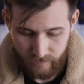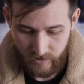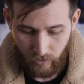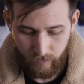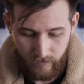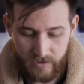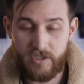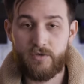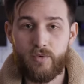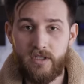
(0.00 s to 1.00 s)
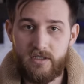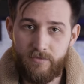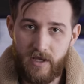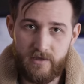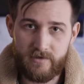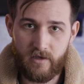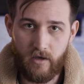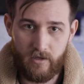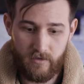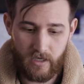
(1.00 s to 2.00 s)
So it just really depends
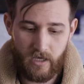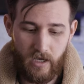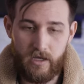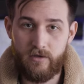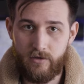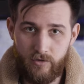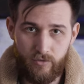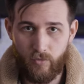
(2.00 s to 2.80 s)
on the kind you